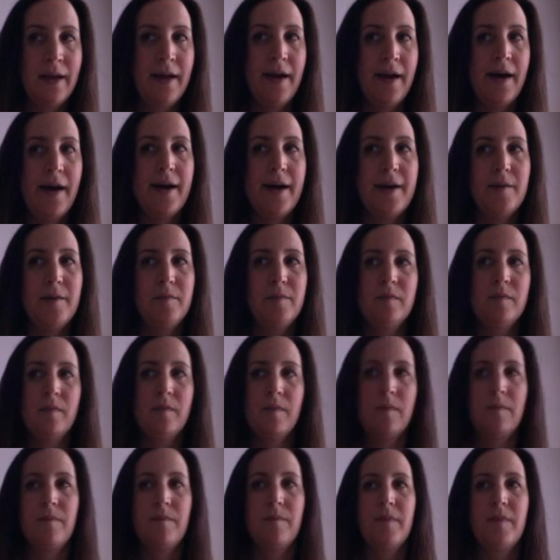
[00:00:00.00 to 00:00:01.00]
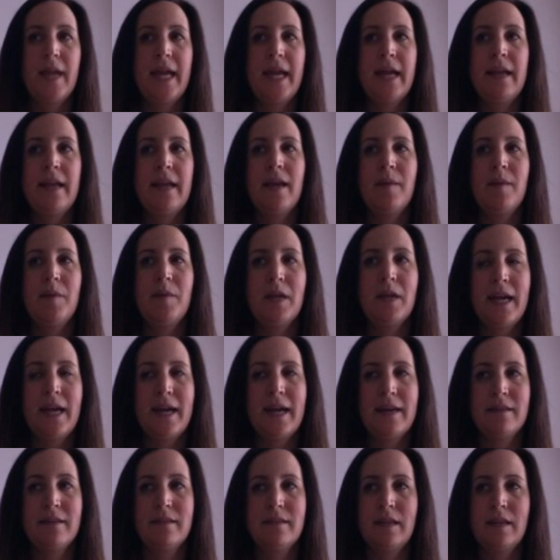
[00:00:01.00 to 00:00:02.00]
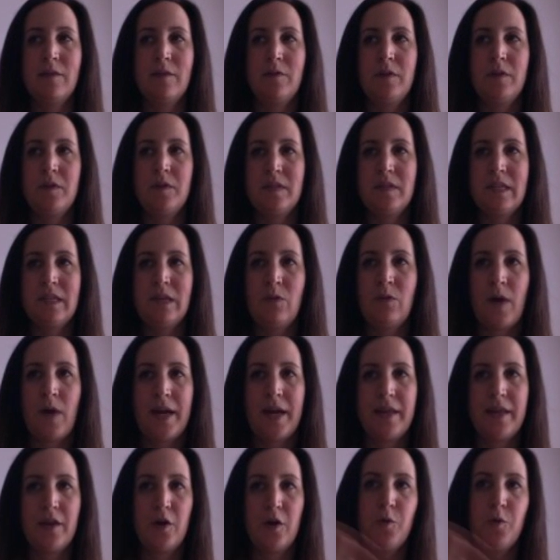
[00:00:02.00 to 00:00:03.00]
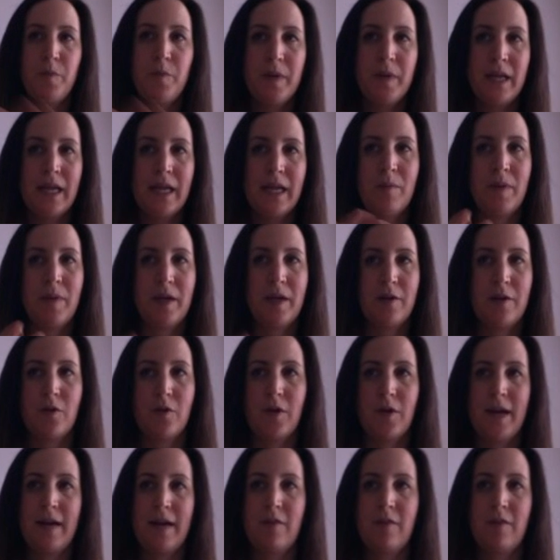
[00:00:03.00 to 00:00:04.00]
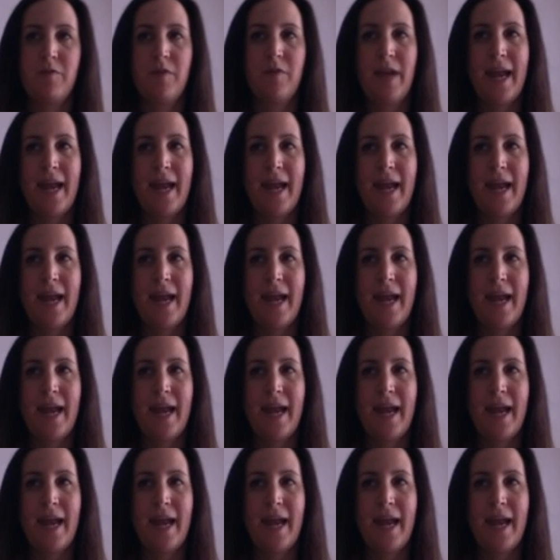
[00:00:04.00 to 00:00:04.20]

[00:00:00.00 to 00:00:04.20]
And I'm going to ask if you see why the opening paragraph